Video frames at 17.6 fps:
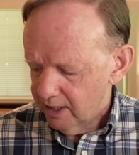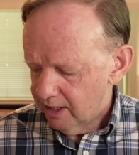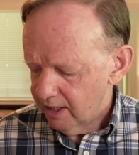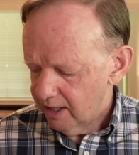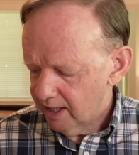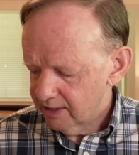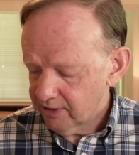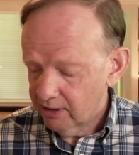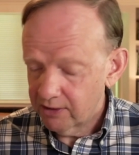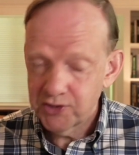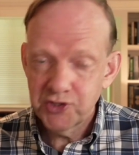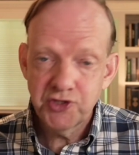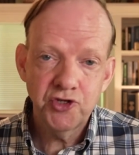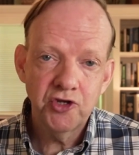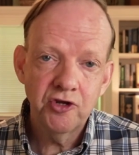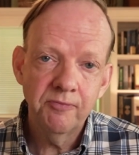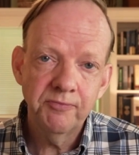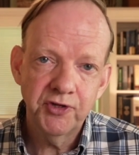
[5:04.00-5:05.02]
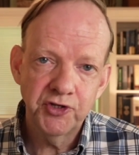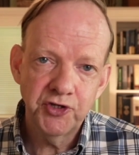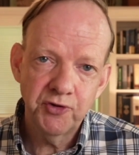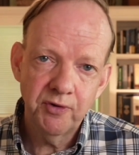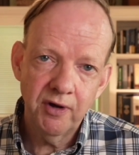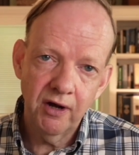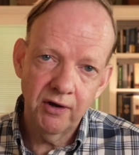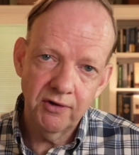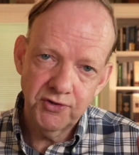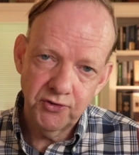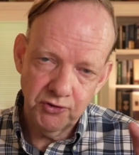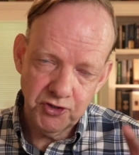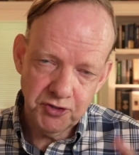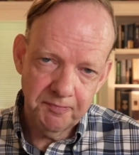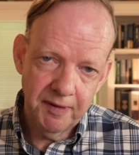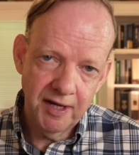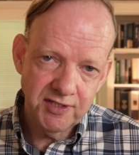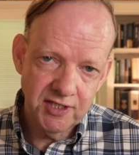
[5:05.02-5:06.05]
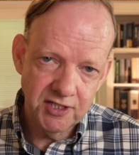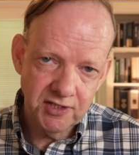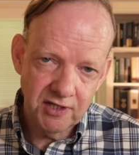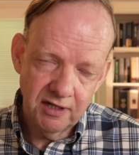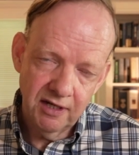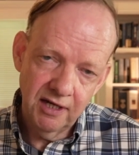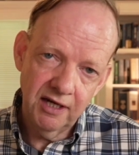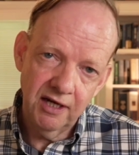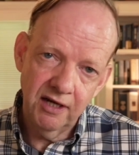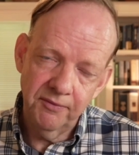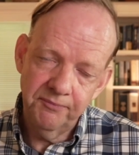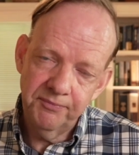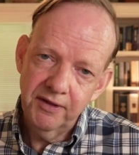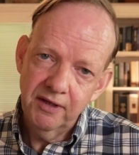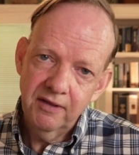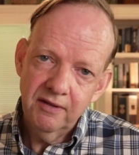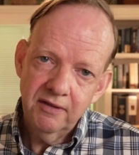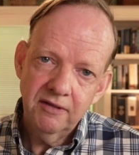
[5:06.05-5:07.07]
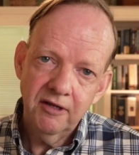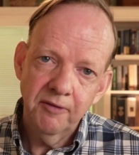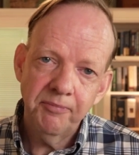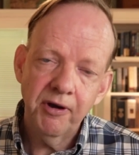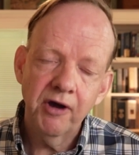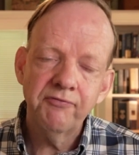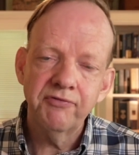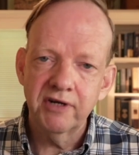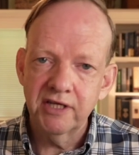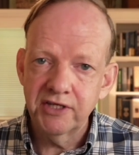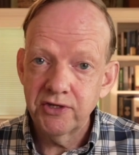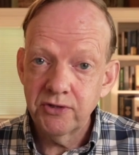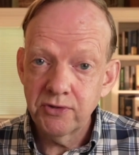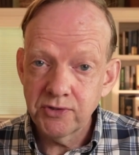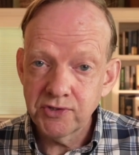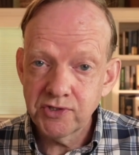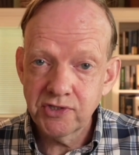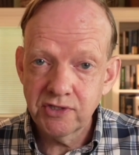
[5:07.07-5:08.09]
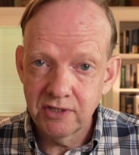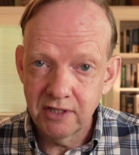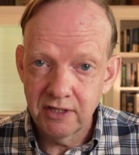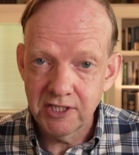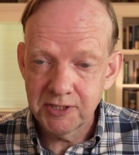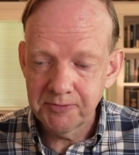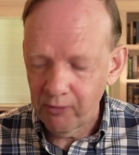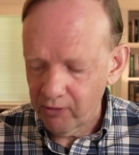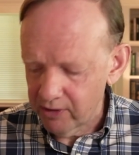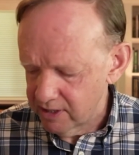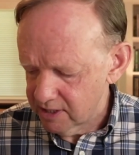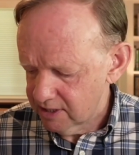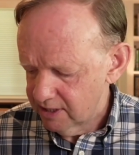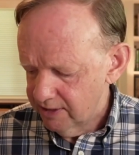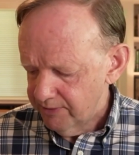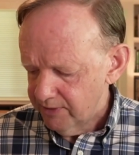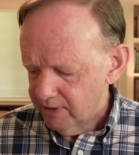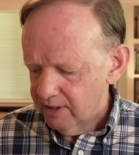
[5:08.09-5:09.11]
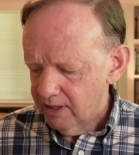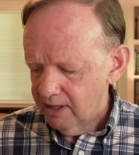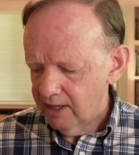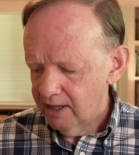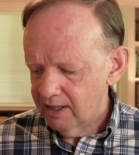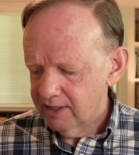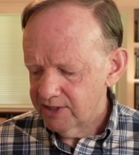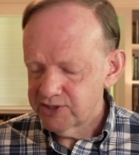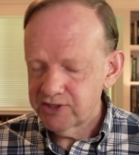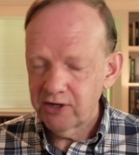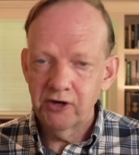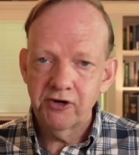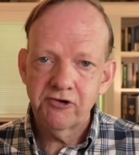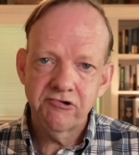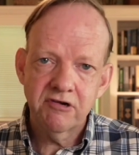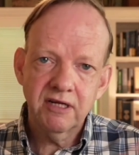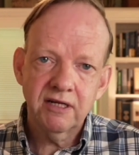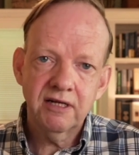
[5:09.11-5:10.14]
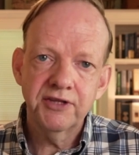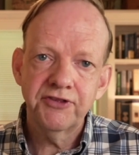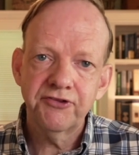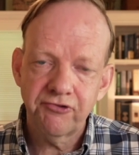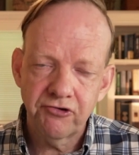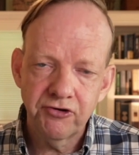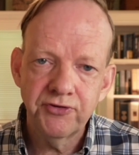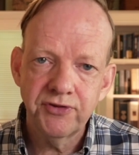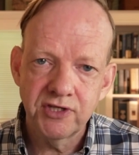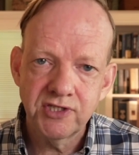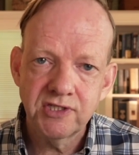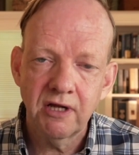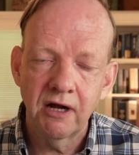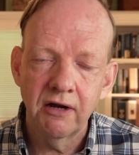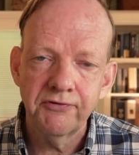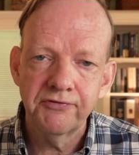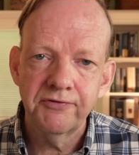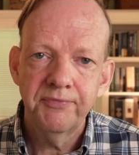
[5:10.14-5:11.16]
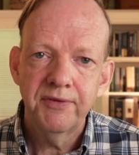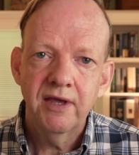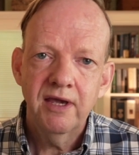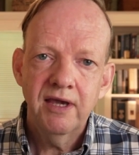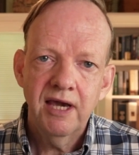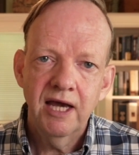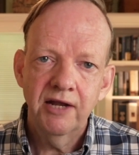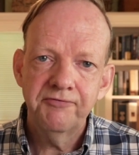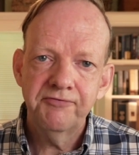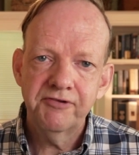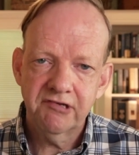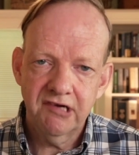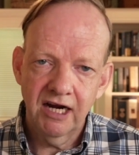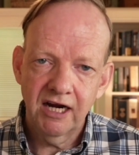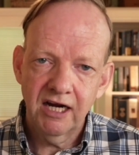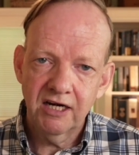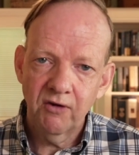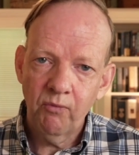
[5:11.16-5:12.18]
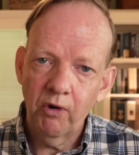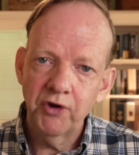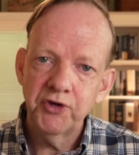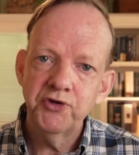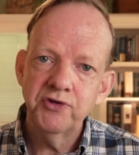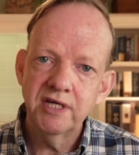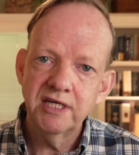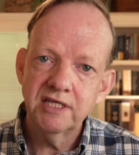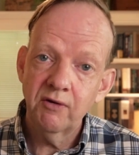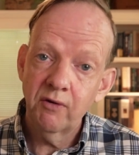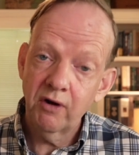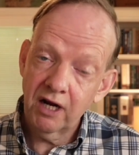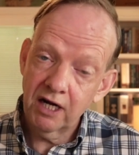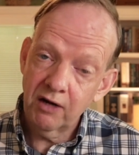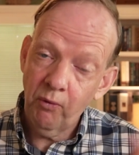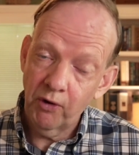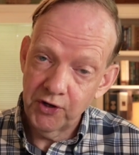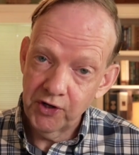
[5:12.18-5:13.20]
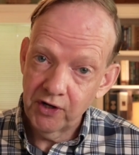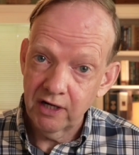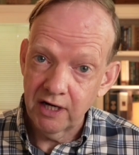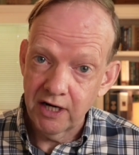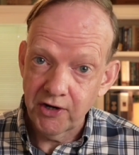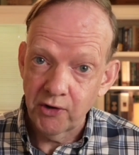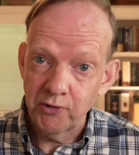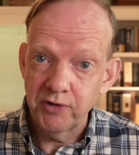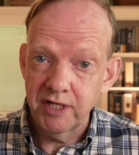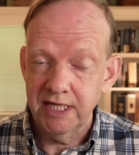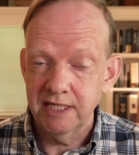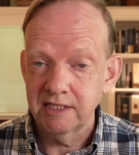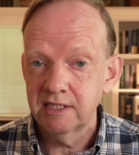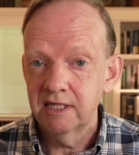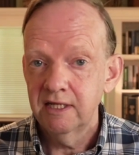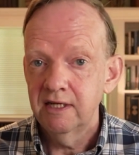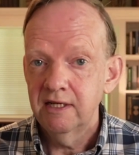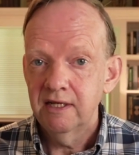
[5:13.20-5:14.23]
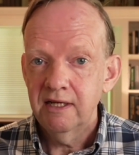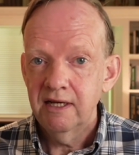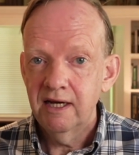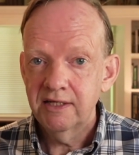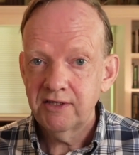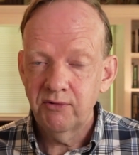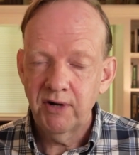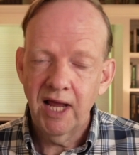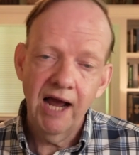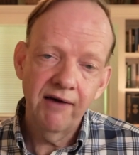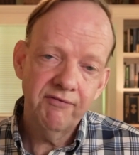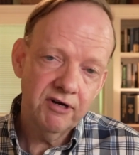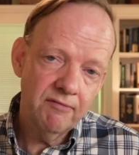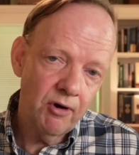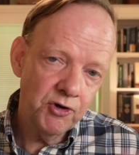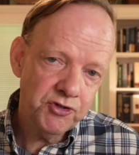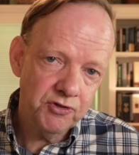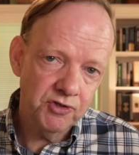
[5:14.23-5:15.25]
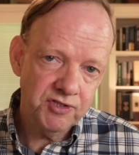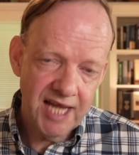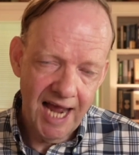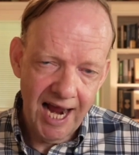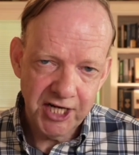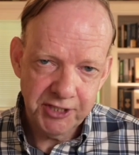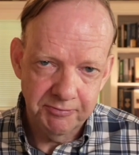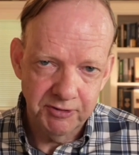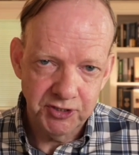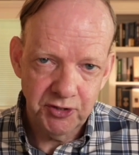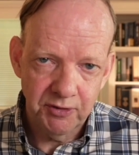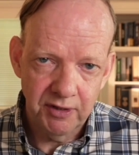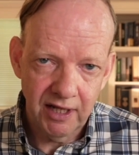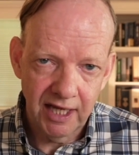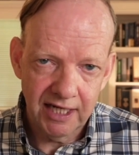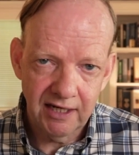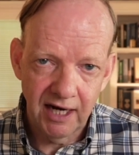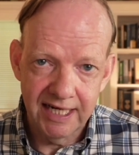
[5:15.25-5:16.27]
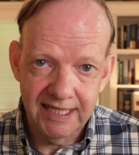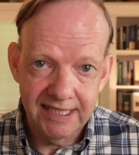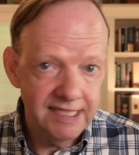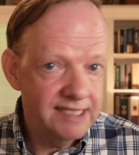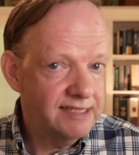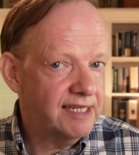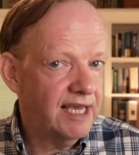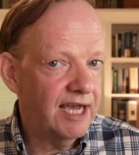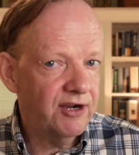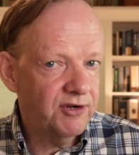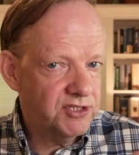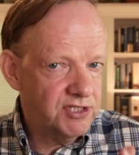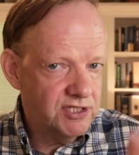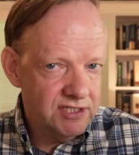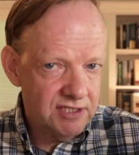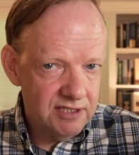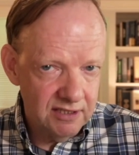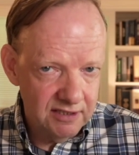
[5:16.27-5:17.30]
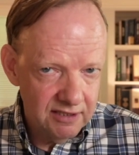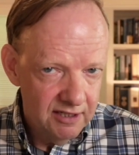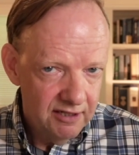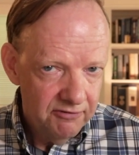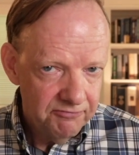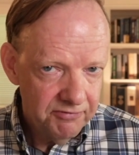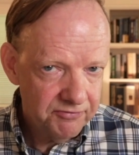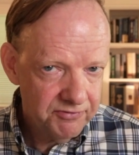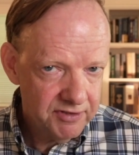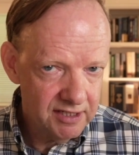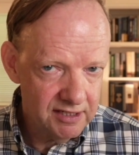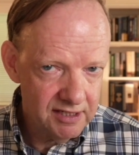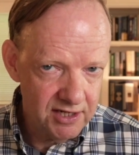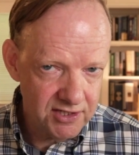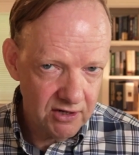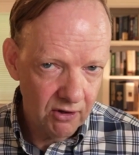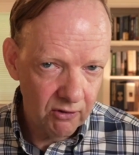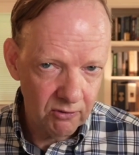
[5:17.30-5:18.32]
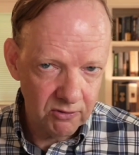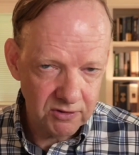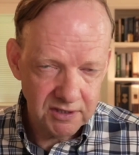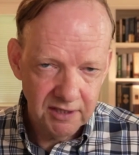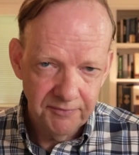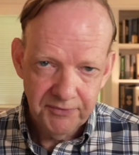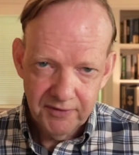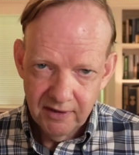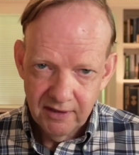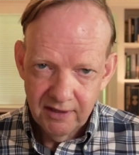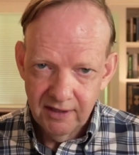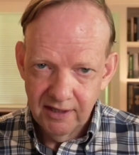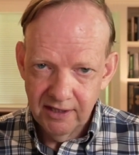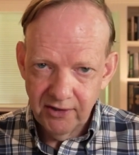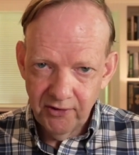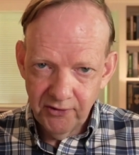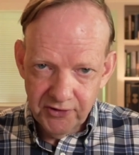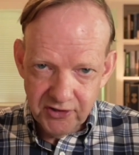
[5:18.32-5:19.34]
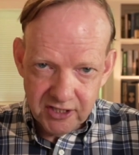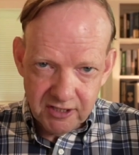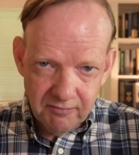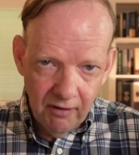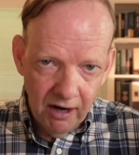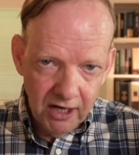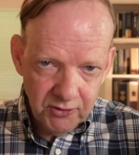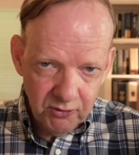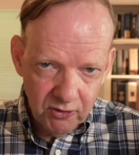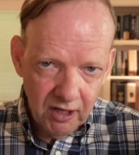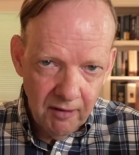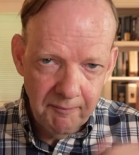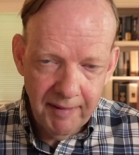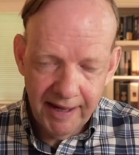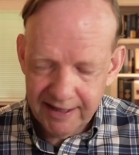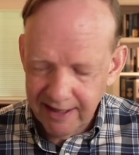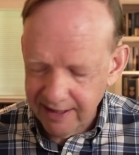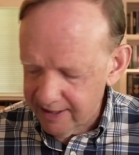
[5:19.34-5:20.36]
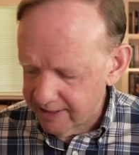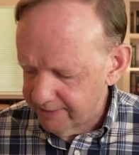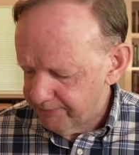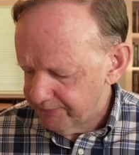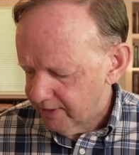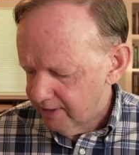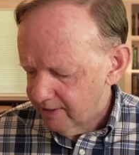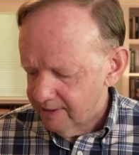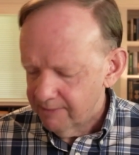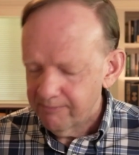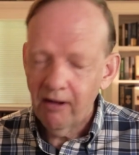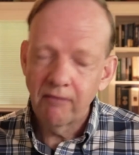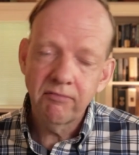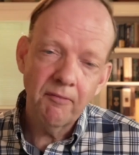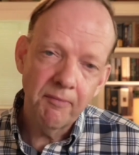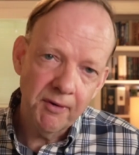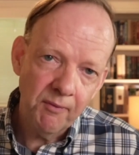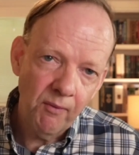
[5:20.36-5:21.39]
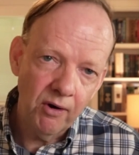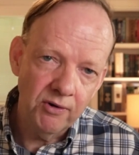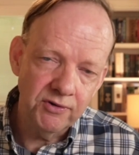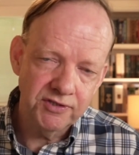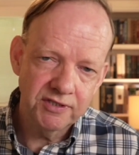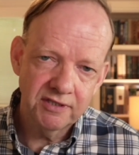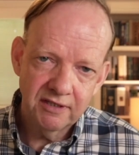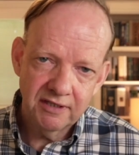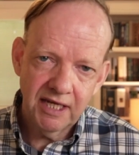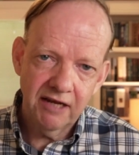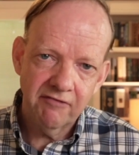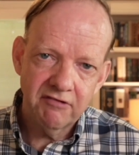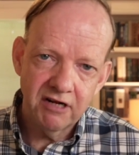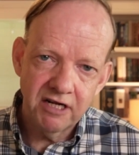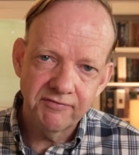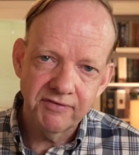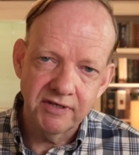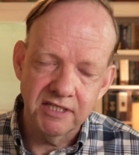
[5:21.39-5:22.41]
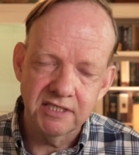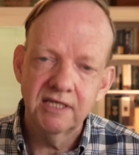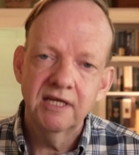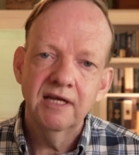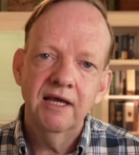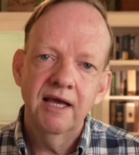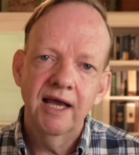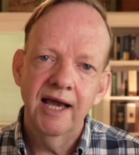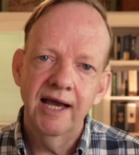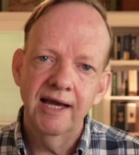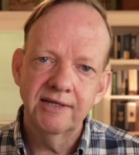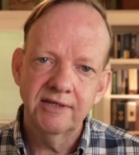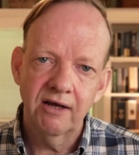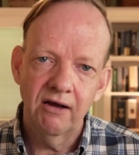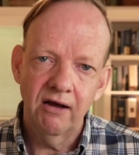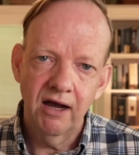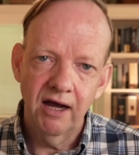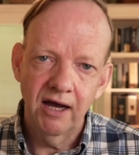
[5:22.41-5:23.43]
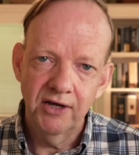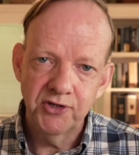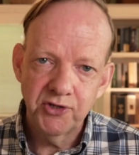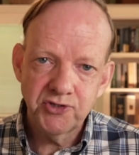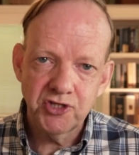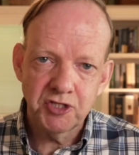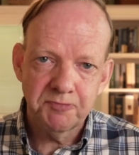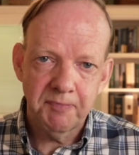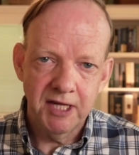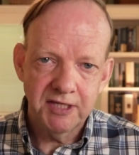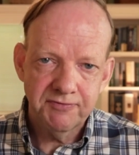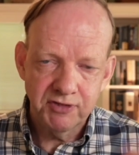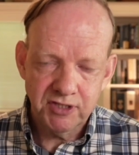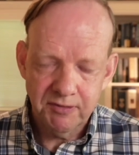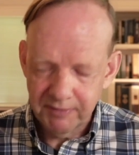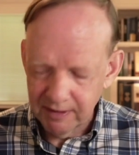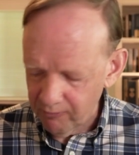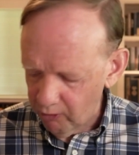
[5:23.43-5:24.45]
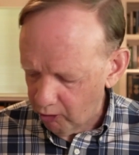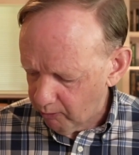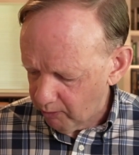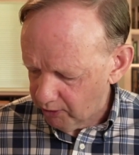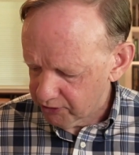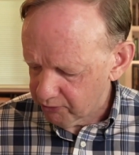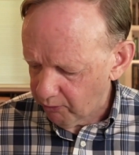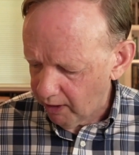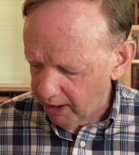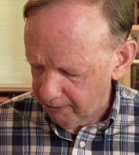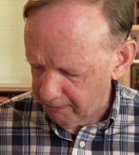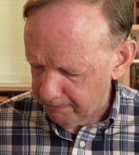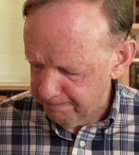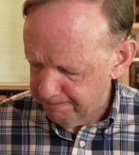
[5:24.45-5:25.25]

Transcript: Don't assume that your space is perfectly used at this point. Let's go critically through the stuff and figure out kind of what you need and kind of what you kind of don't need. I don't have an emotional attachment to it like I need that because it's 15 years old. I know the demand will come back again. Probably won't. Get rid of it and use the space for something more worthwhile.